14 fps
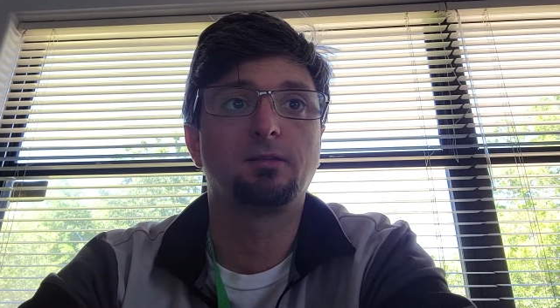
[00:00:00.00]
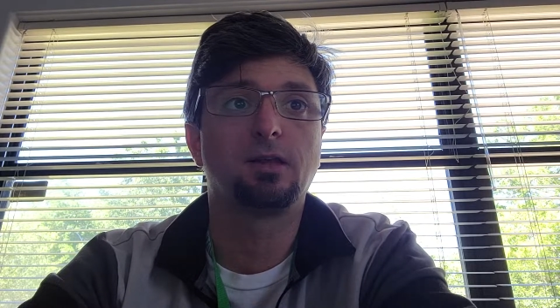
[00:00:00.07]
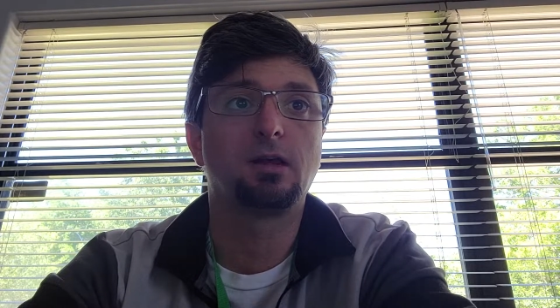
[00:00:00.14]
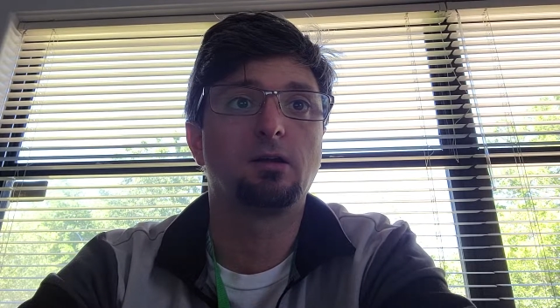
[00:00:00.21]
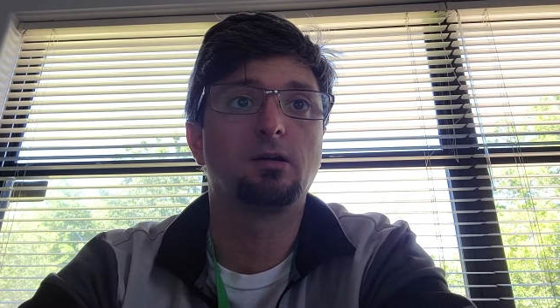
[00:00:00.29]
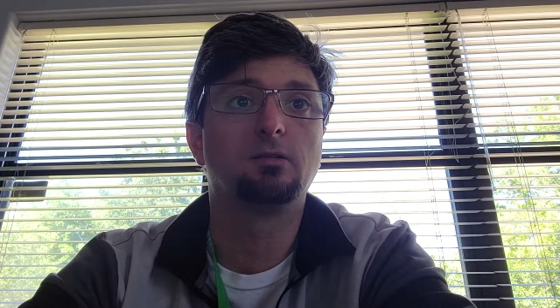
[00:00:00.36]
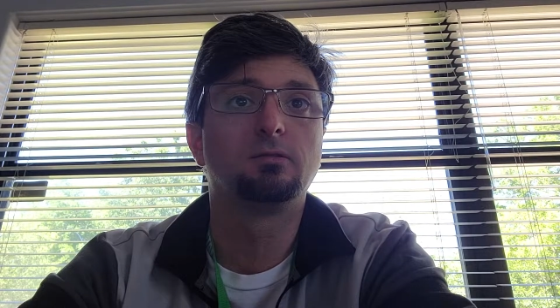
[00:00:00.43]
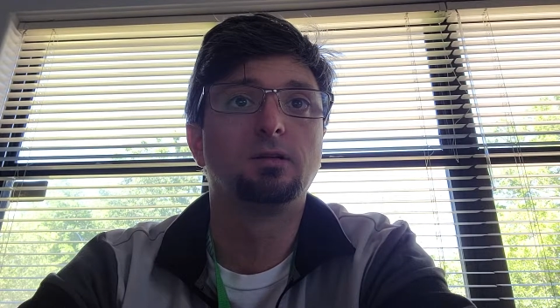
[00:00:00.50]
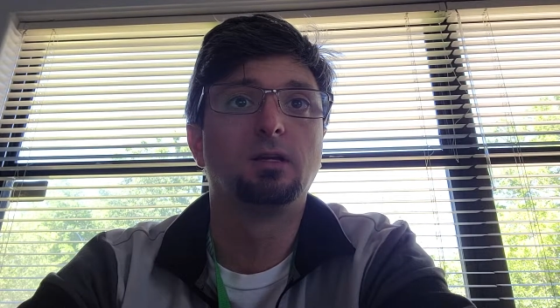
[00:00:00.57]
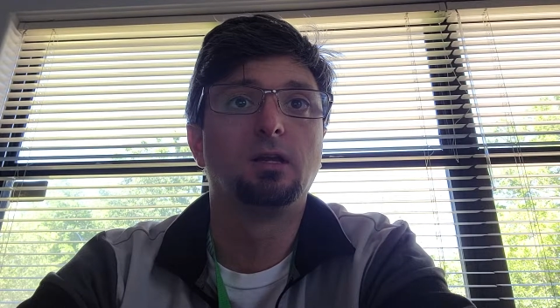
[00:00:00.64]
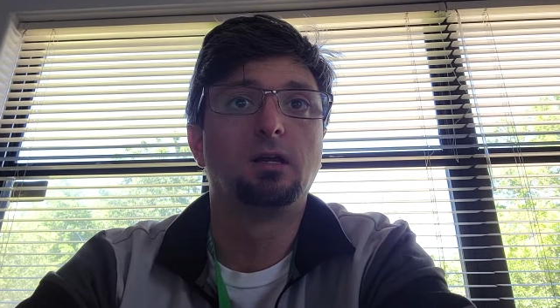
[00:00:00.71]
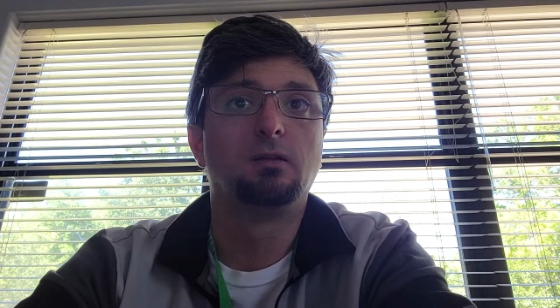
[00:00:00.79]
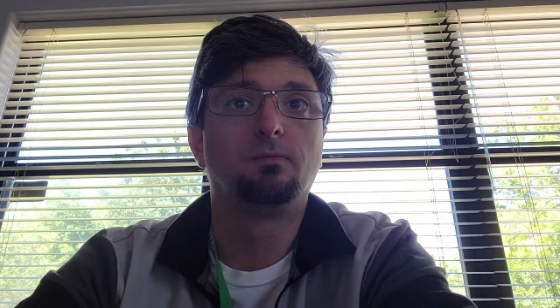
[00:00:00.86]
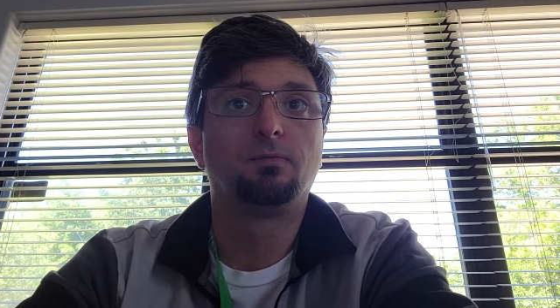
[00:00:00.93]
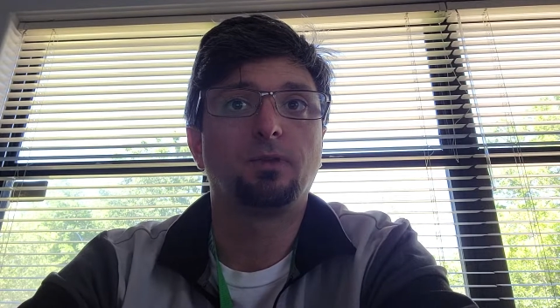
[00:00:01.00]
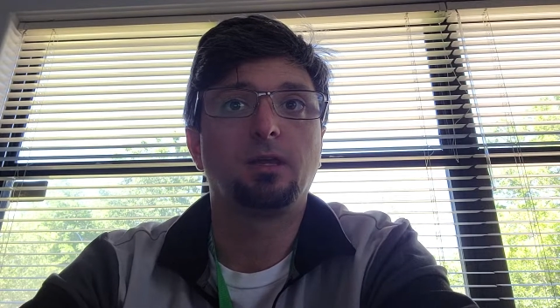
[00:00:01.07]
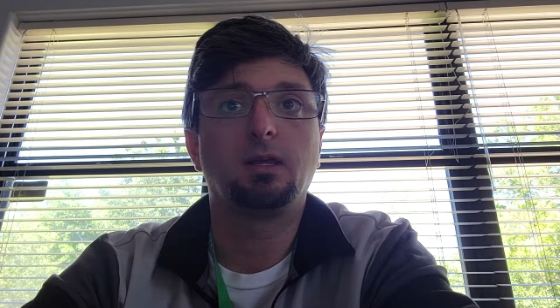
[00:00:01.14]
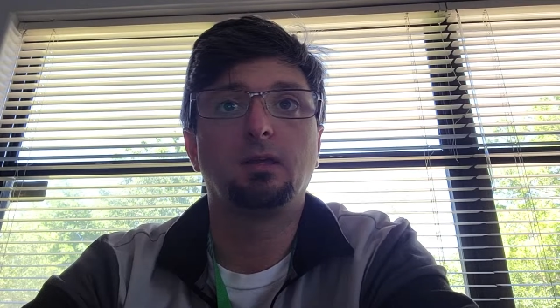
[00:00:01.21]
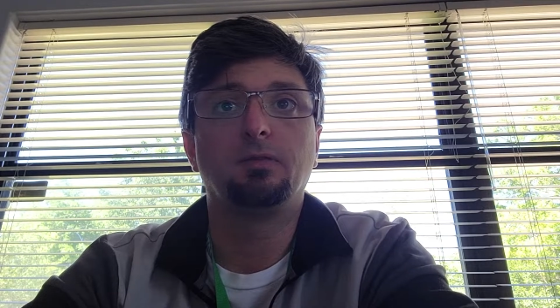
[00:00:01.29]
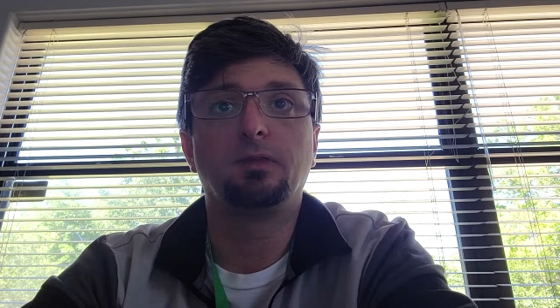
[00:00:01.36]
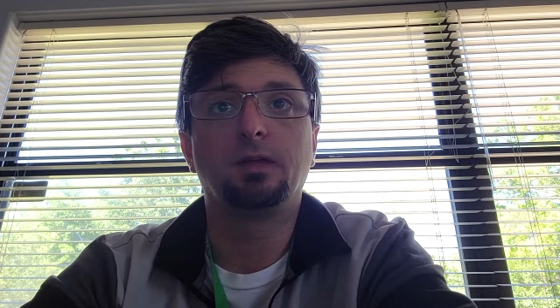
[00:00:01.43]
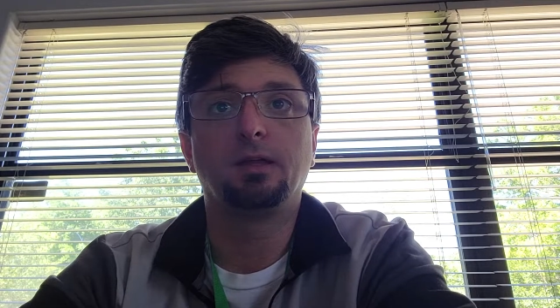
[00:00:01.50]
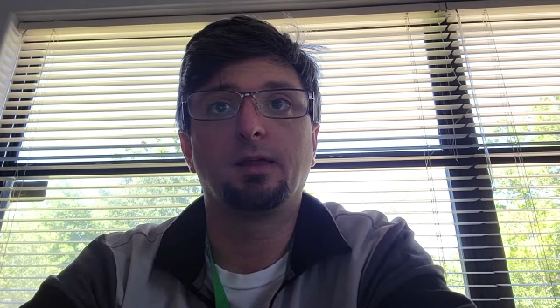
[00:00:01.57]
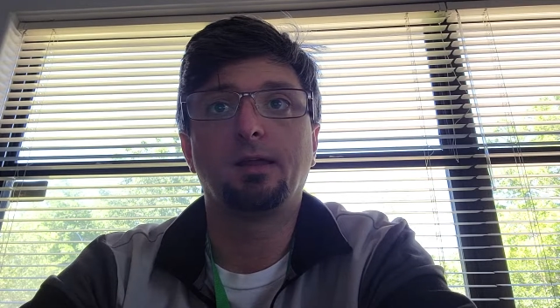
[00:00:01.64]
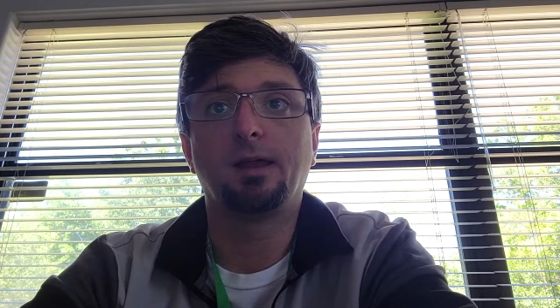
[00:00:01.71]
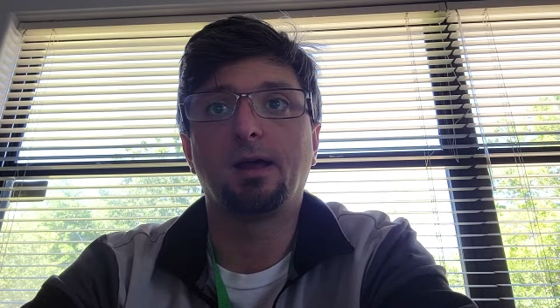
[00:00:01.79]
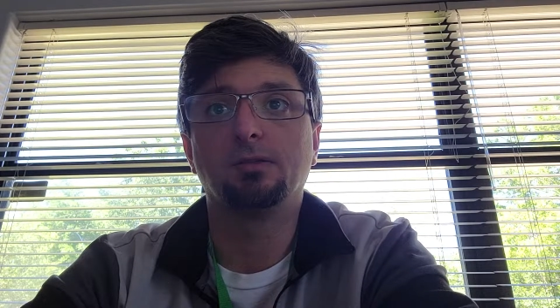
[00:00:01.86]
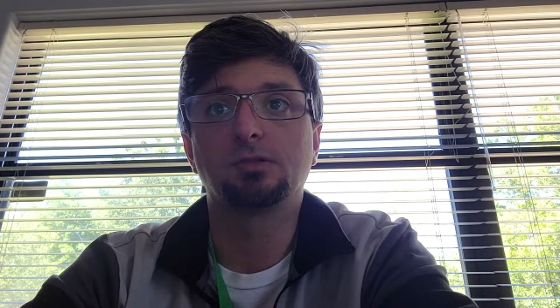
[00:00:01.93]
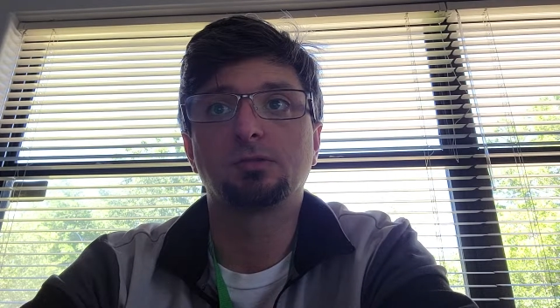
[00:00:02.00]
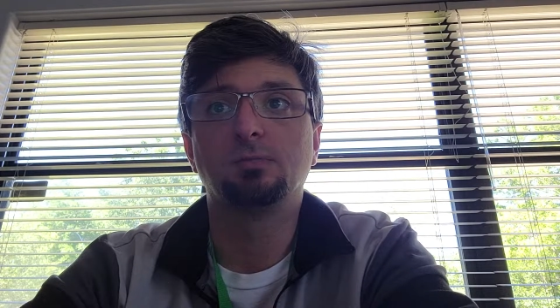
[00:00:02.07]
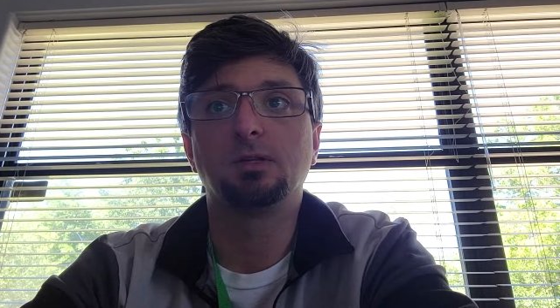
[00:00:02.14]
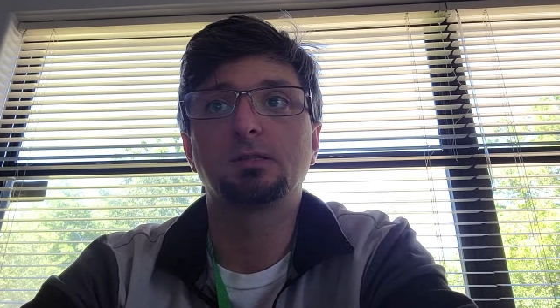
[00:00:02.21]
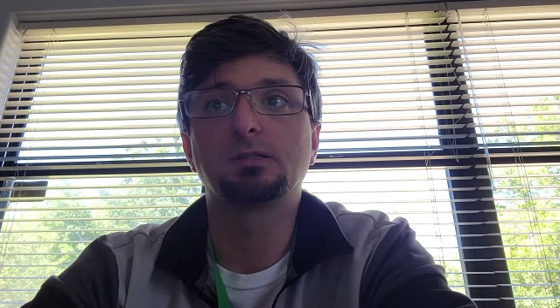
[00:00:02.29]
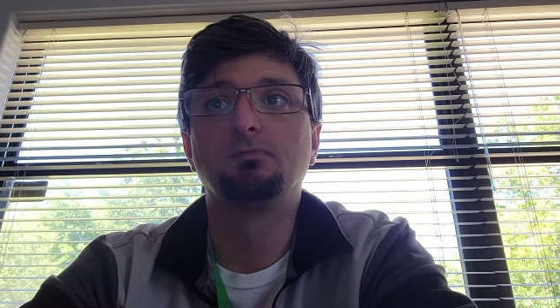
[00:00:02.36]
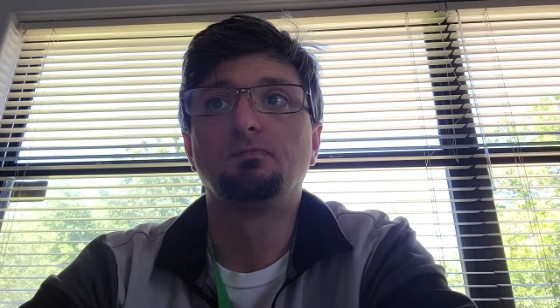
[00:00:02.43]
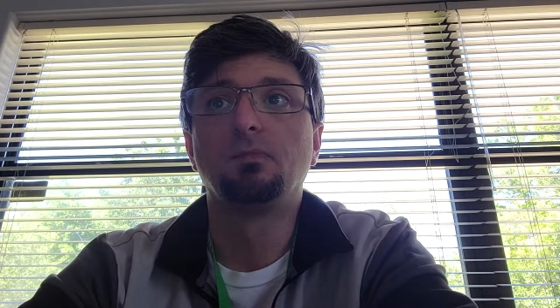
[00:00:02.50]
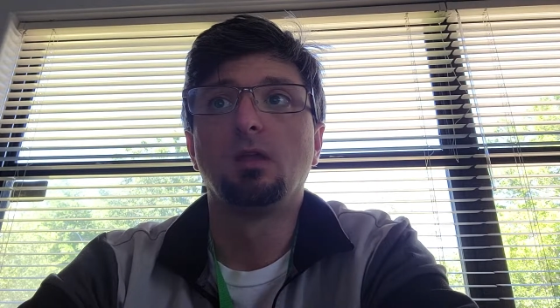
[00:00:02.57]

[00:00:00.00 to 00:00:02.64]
there in the announcements.